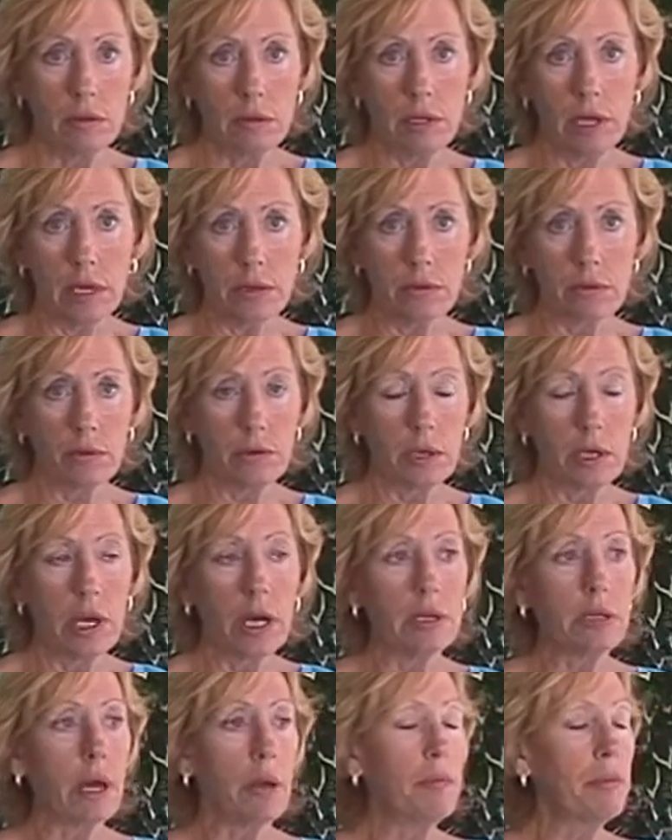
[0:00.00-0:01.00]
that they're going to
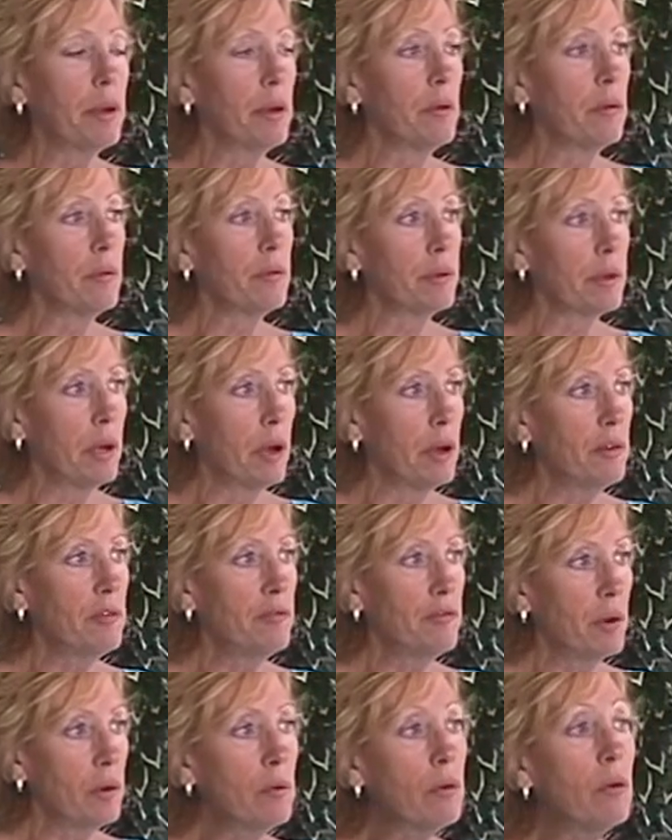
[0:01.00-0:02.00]
get that middle of the night
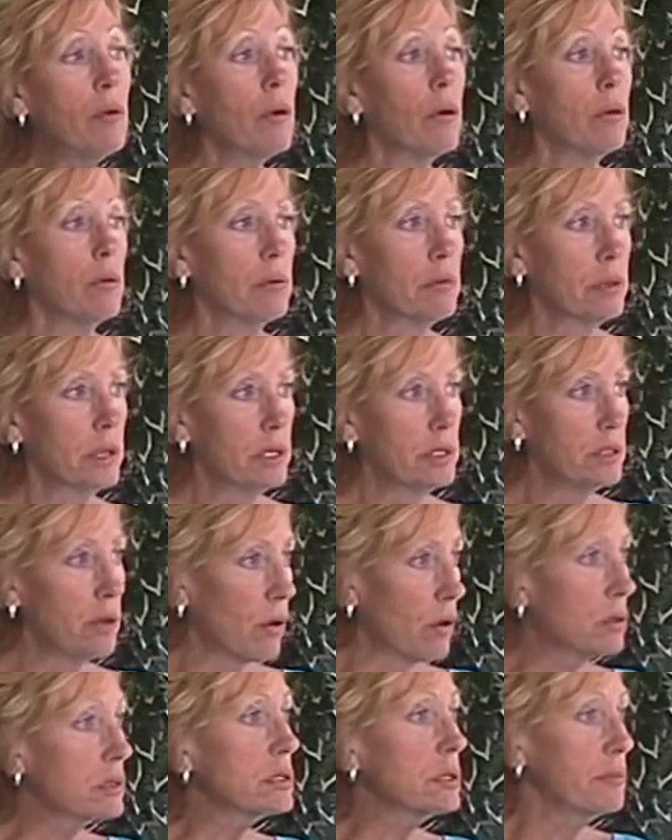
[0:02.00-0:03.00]
phone call, and they
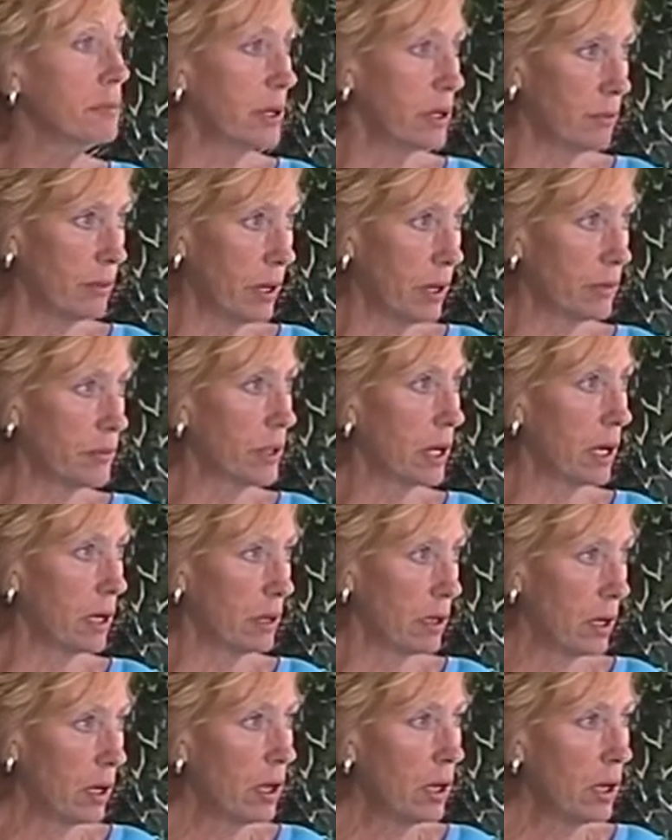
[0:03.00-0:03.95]
talk to me about that.